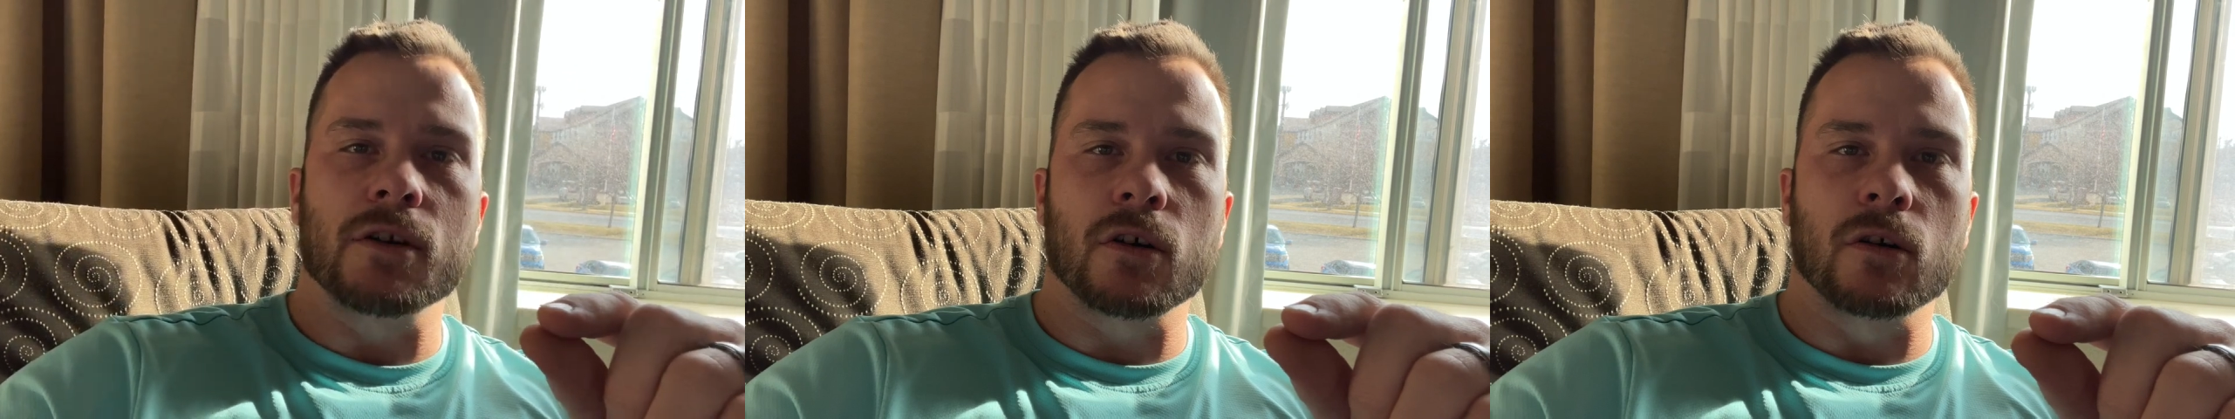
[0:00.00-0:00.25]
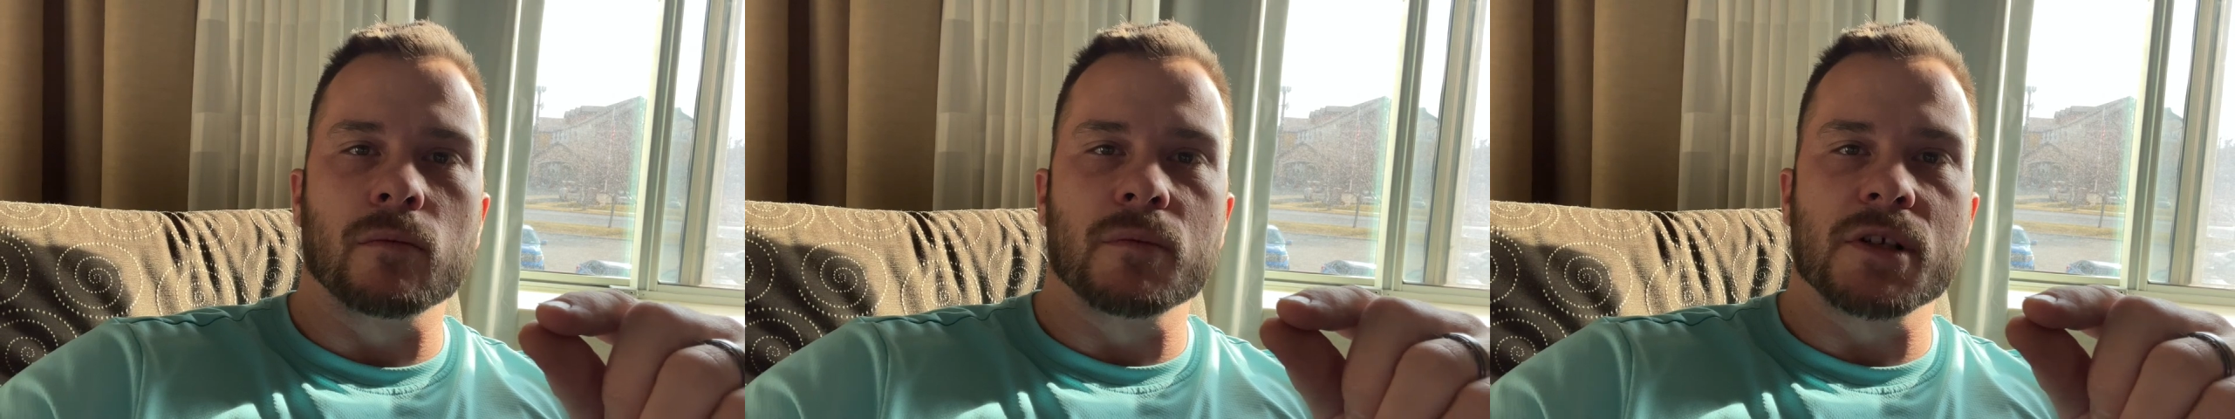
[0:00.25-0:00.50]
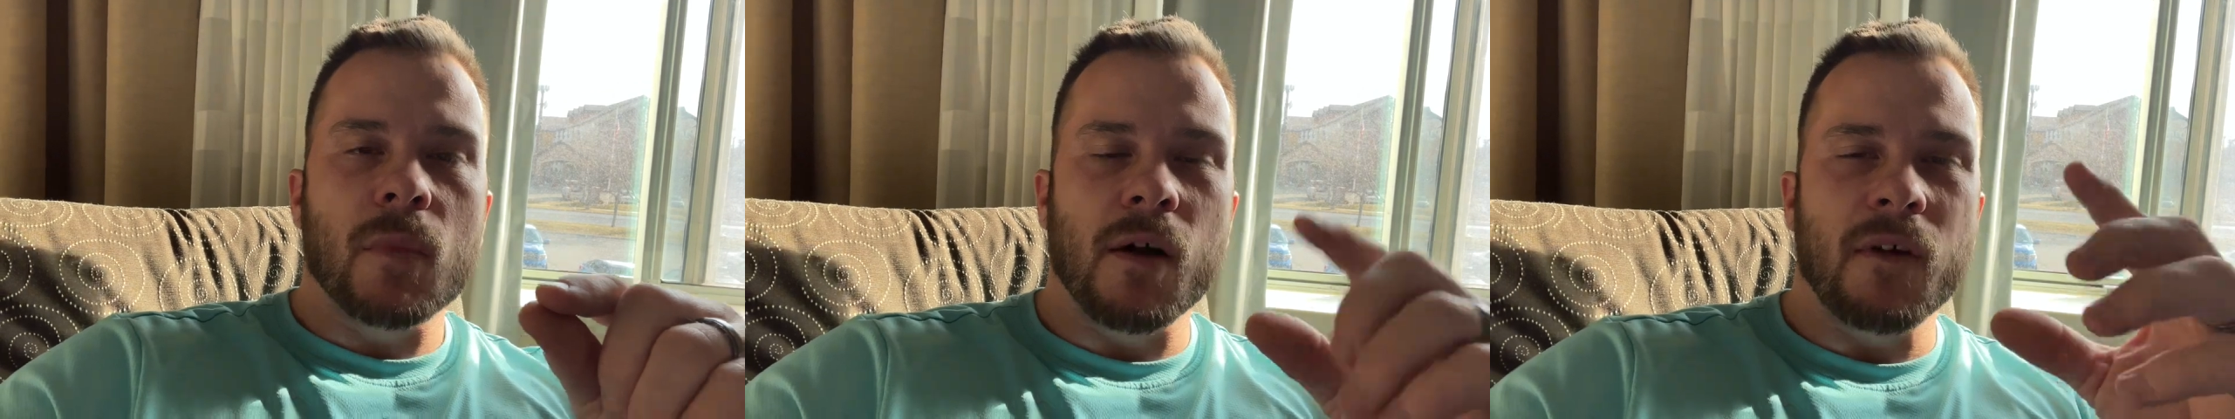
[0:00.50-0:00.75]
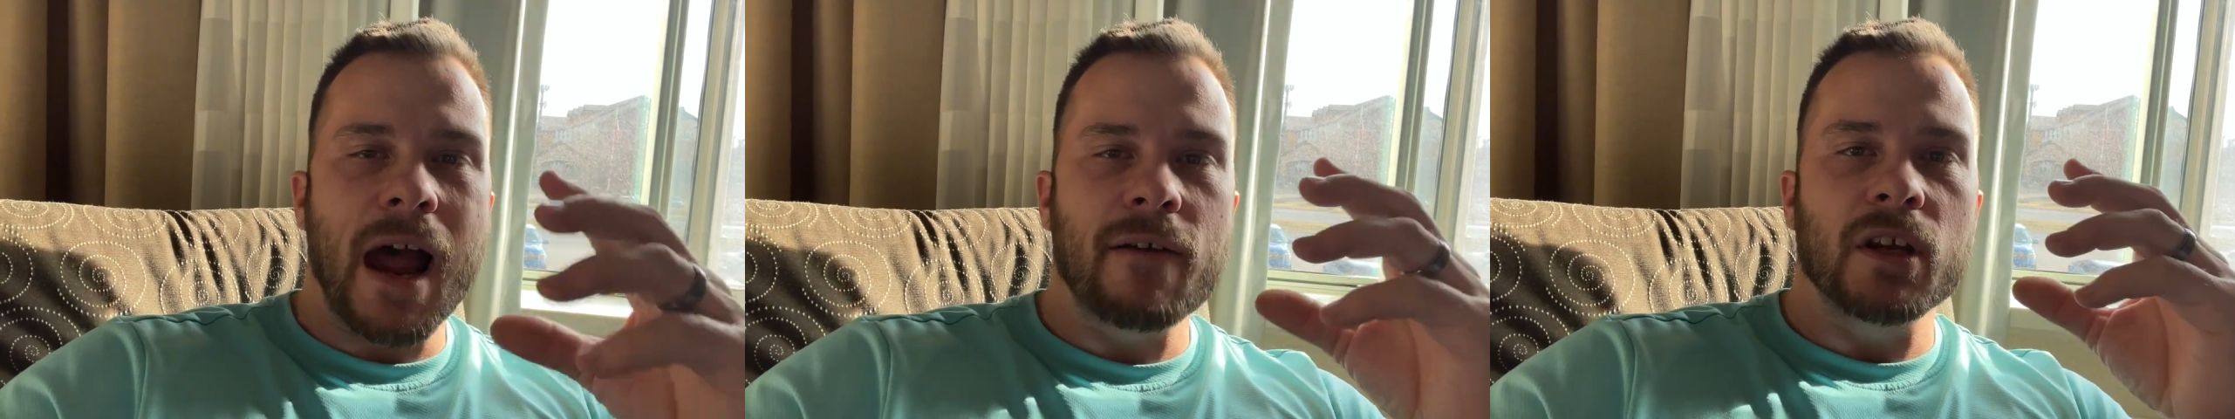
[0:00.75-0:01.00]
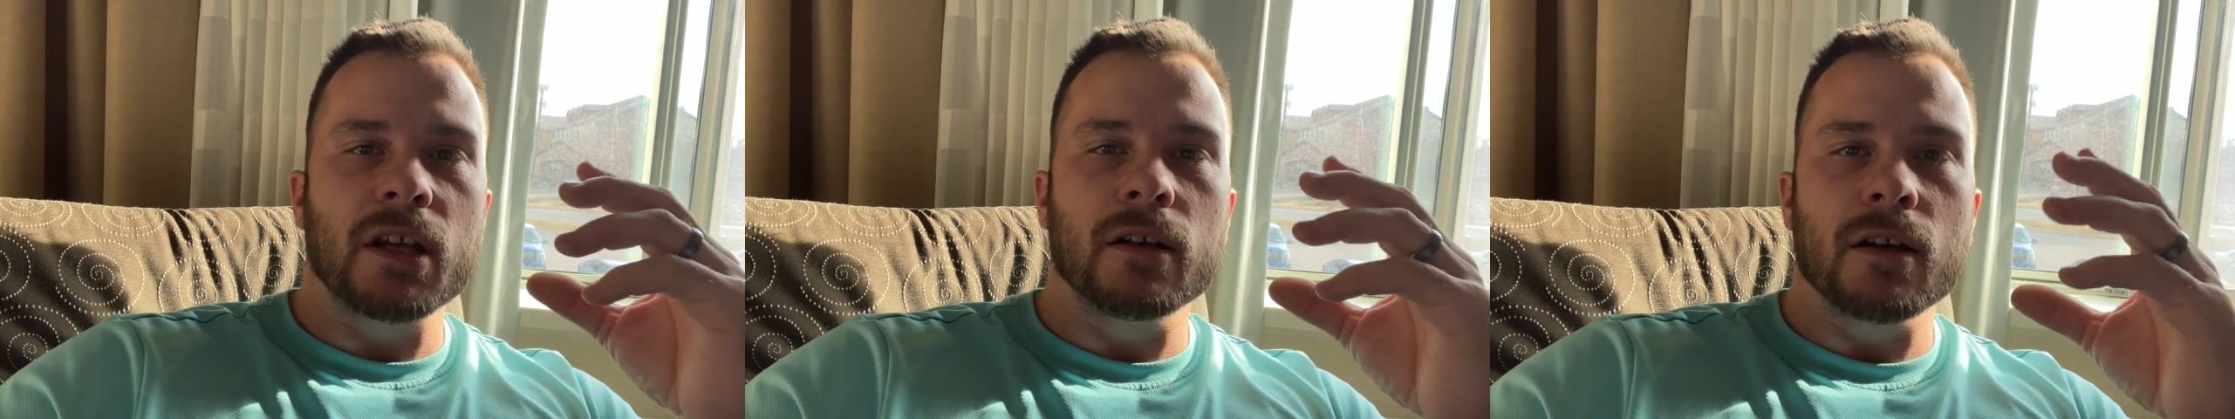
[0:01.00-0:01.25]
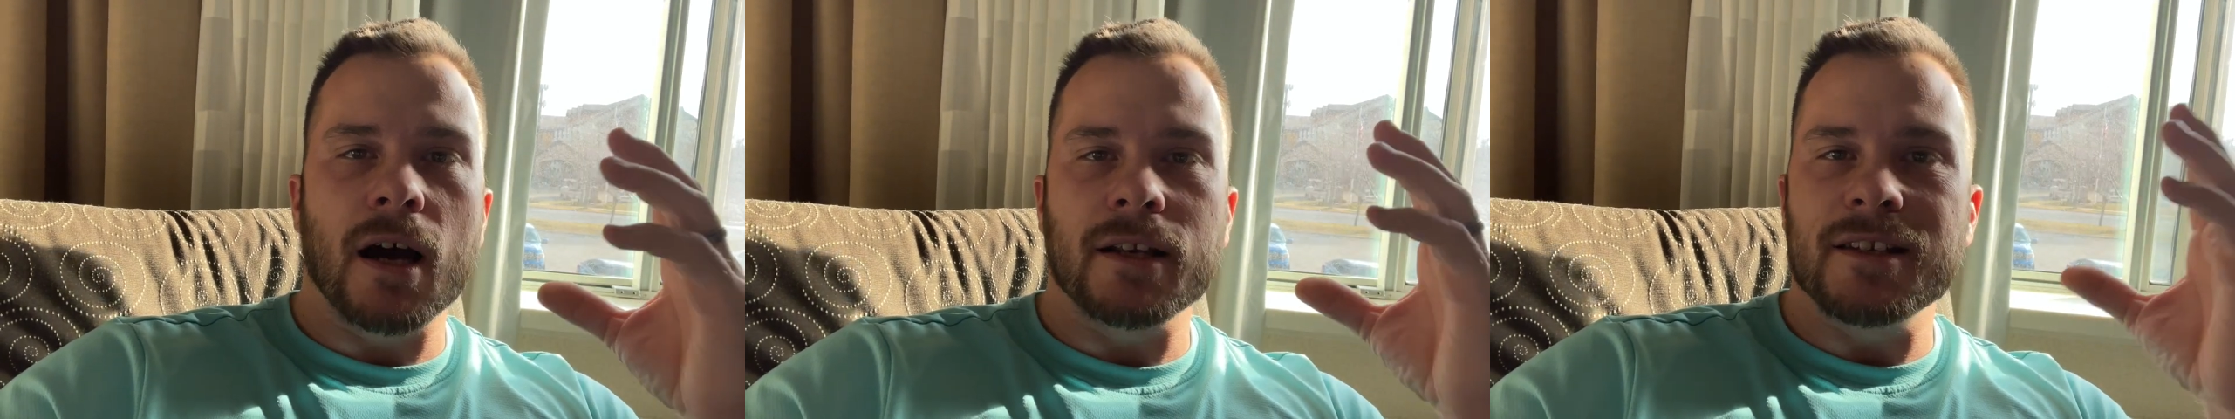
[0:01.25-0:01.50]
terms of
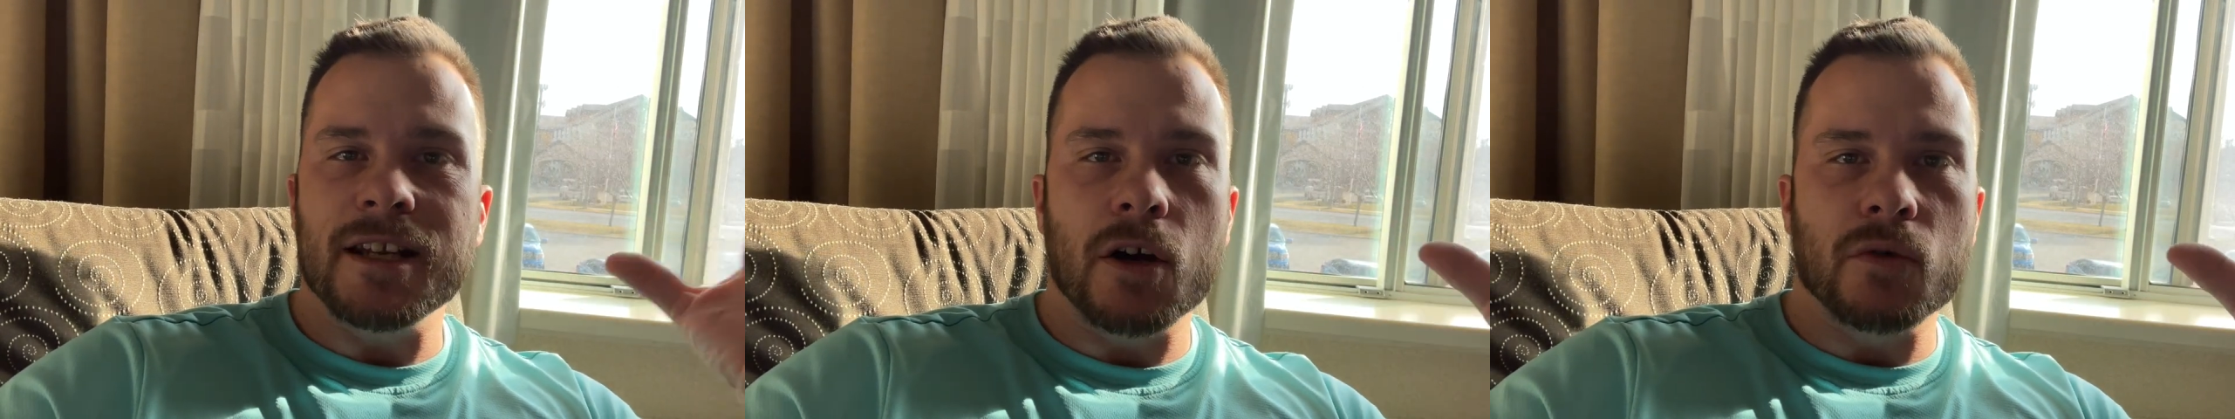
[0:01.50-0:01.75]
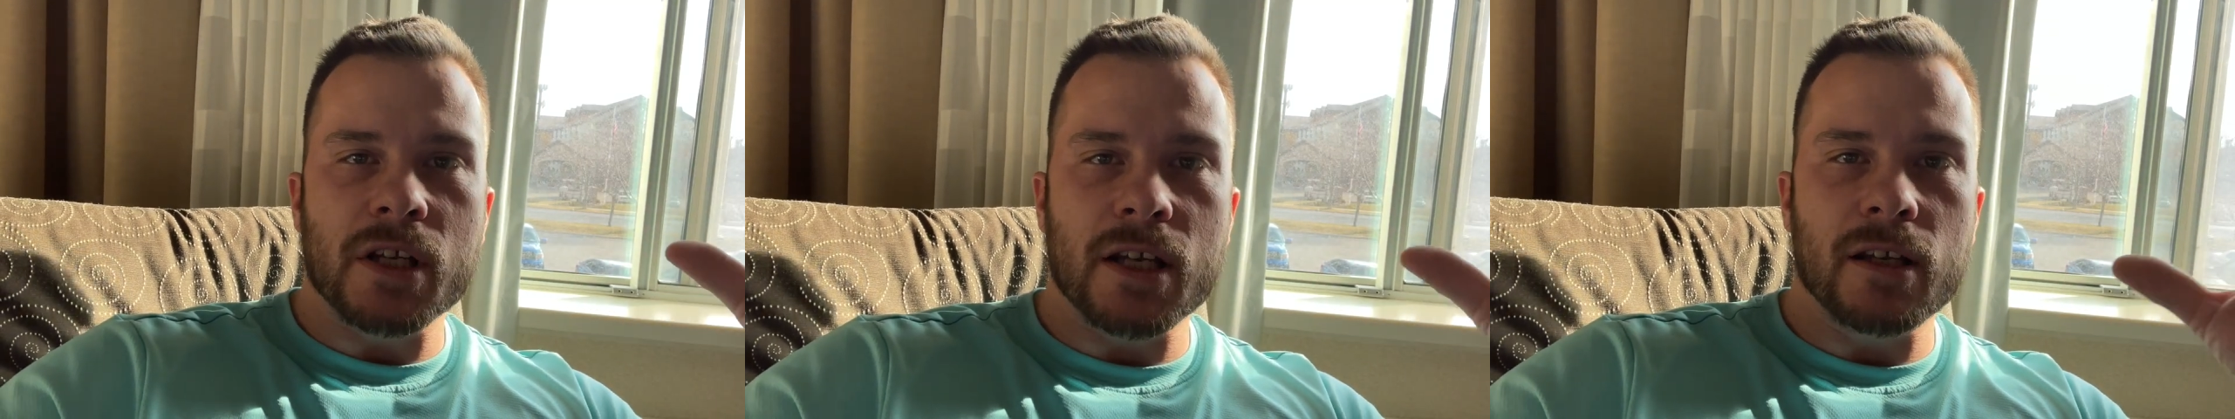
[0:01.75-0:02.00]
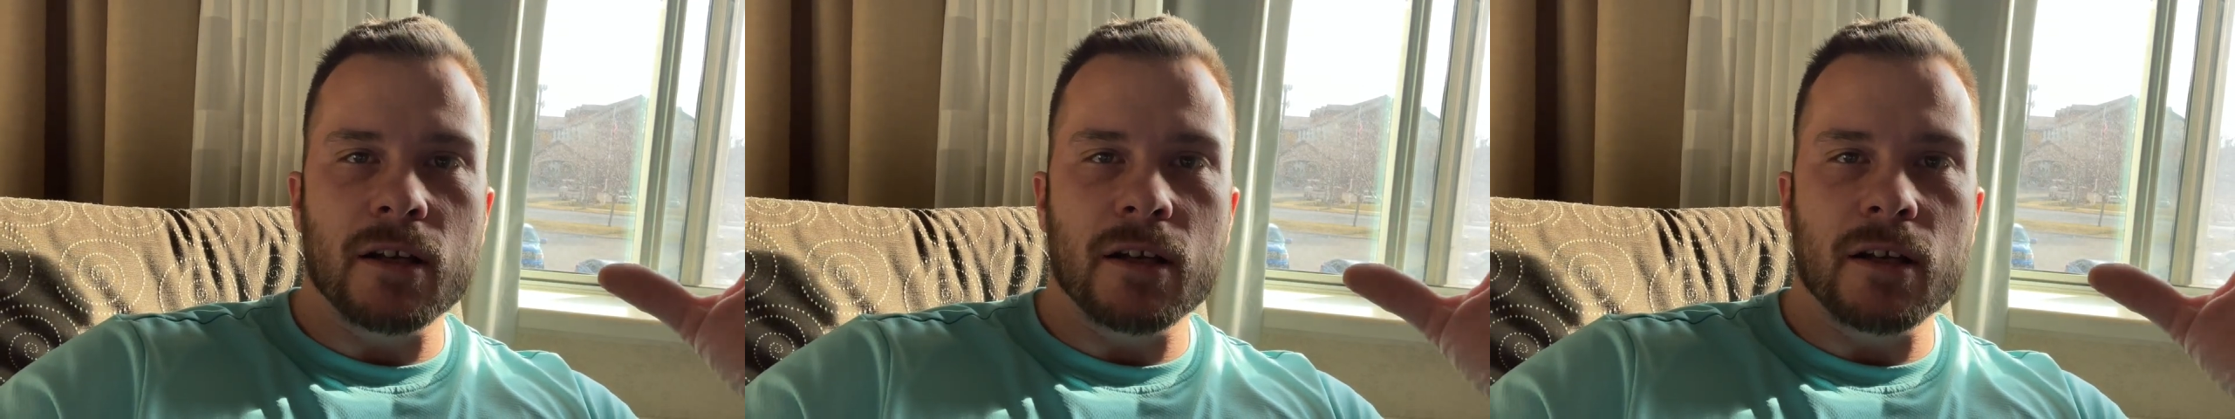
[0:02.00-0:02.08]
having uh, DOT